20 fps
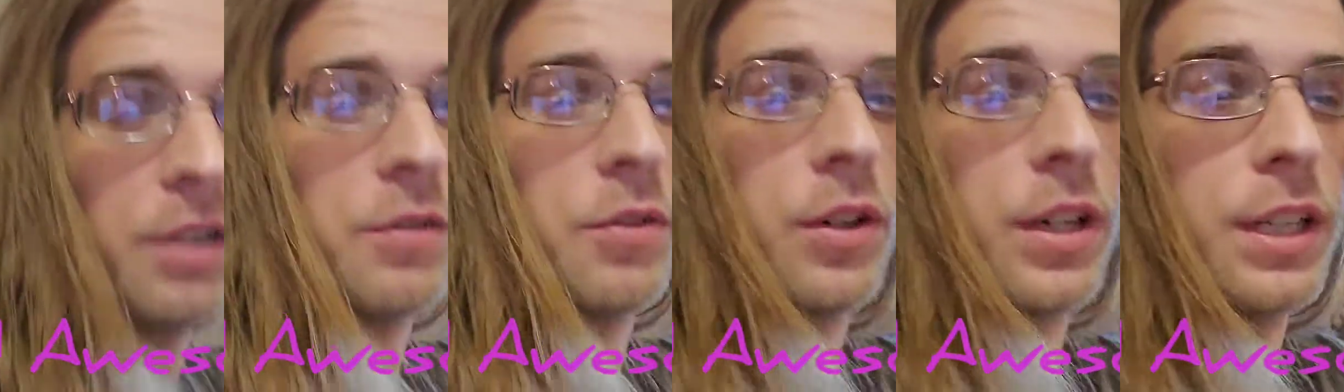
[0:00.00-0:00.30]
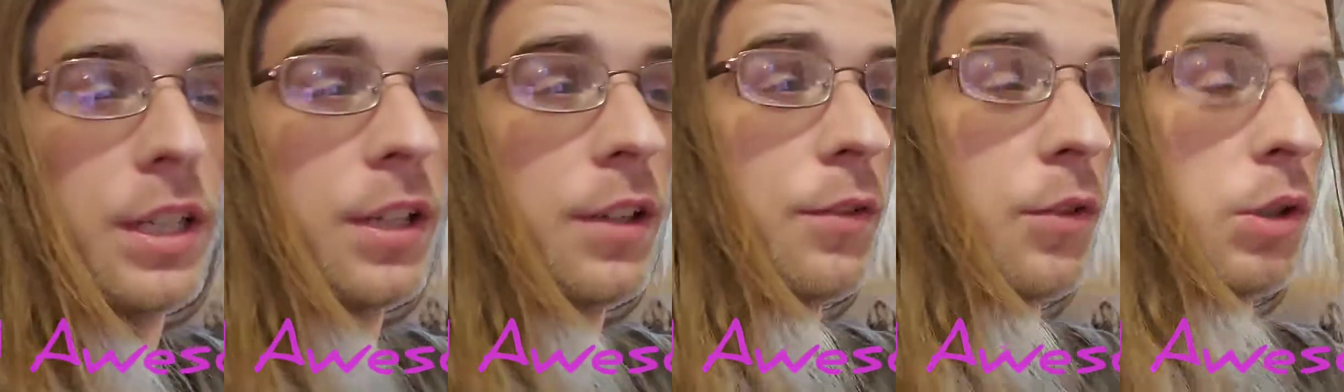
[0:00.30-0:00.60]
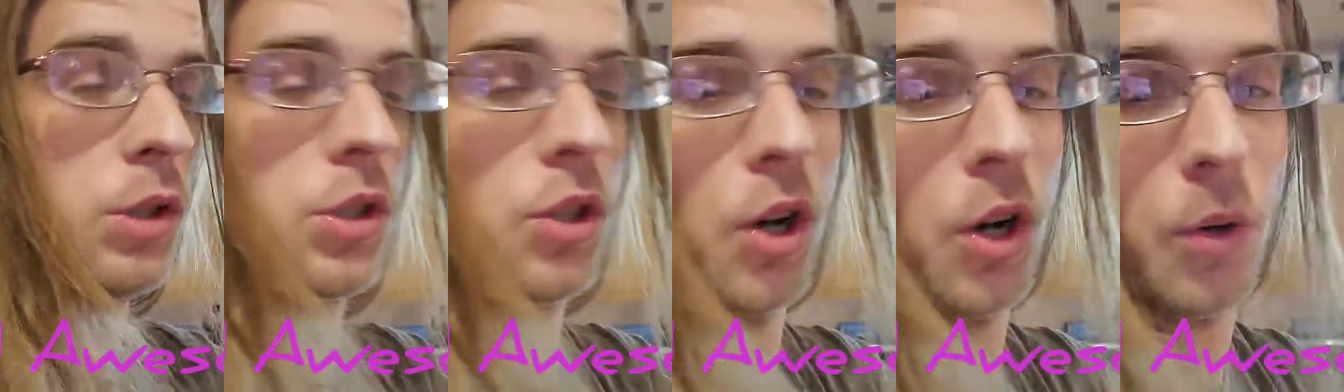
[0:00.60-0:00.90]
for any of
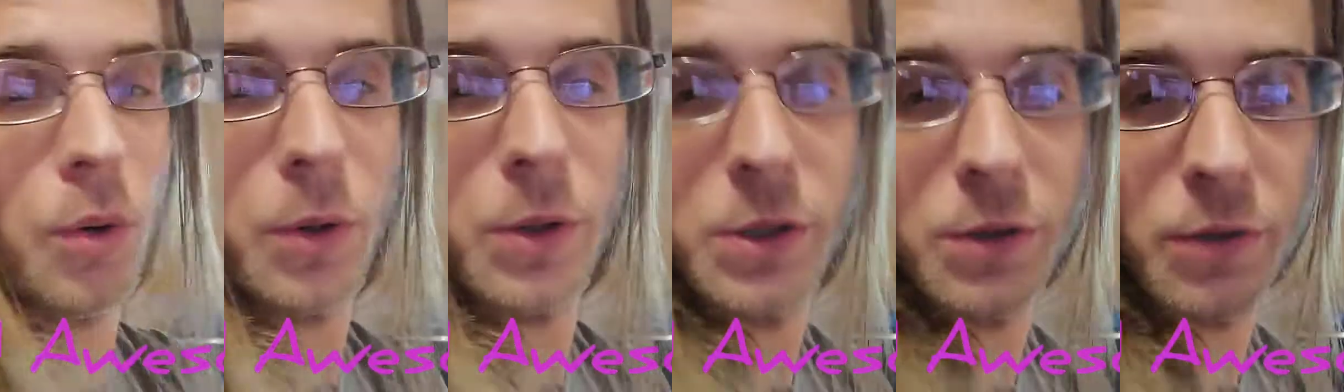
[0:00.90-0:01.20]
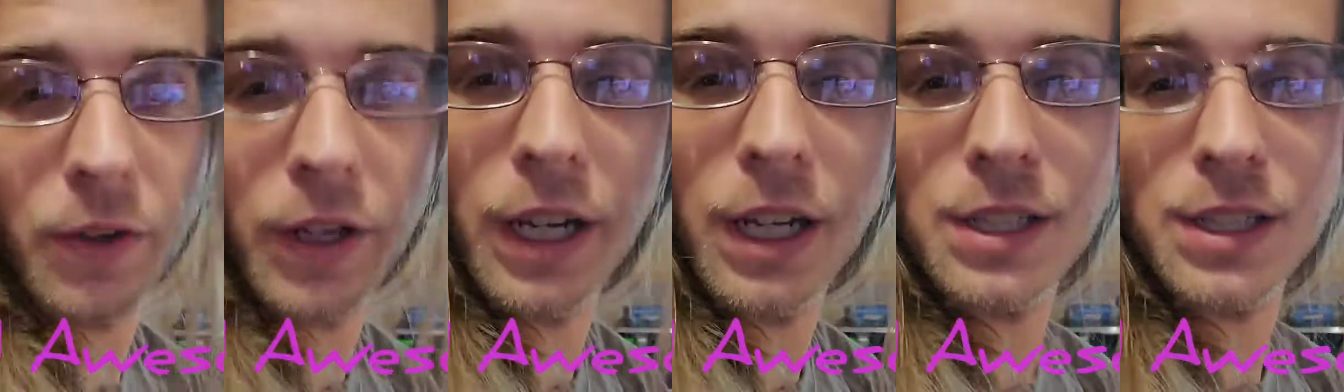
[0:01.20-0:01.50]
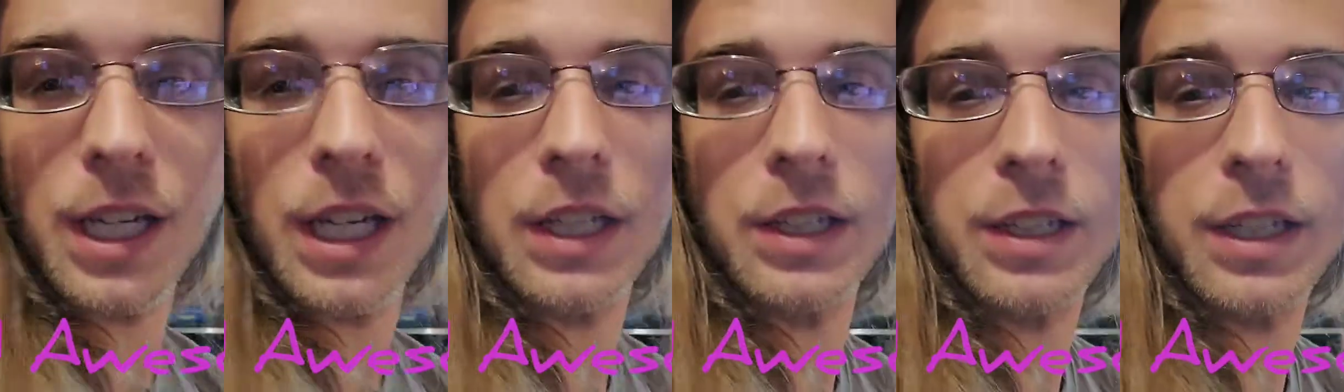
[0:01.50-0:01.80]
you Star Wars
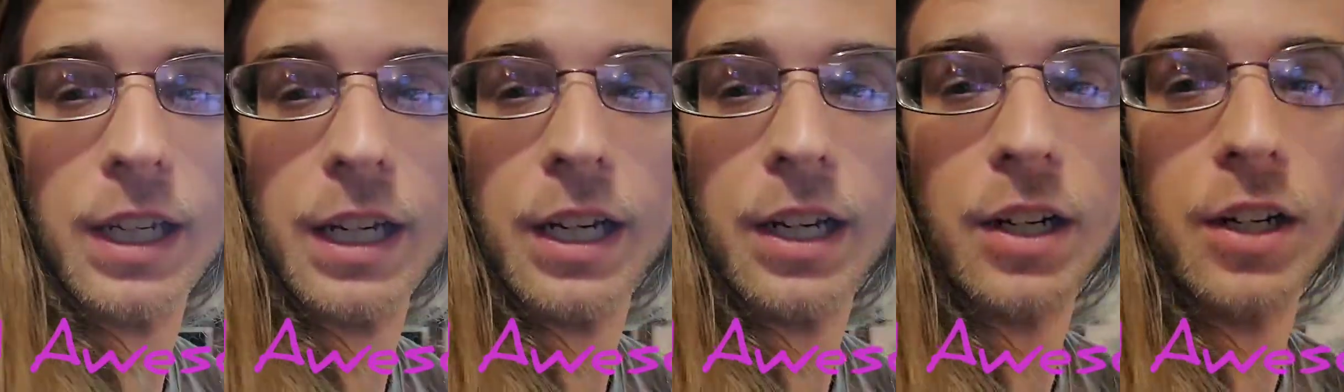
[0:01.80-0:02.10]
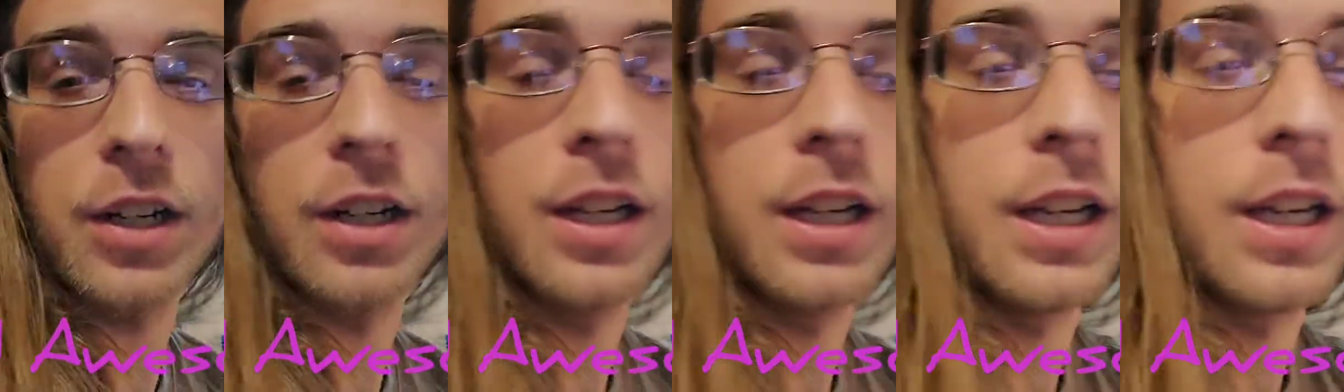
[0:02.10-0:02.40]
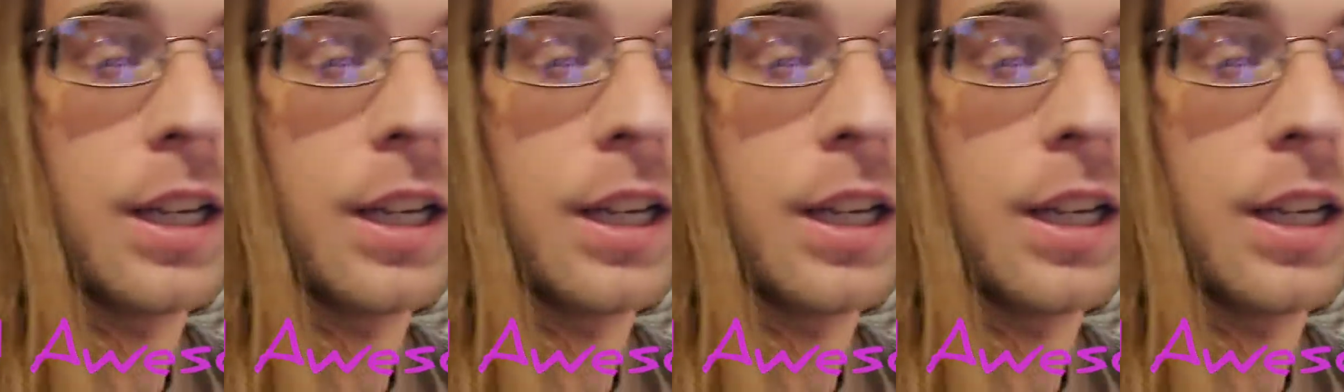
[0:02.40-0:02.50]
fans out there.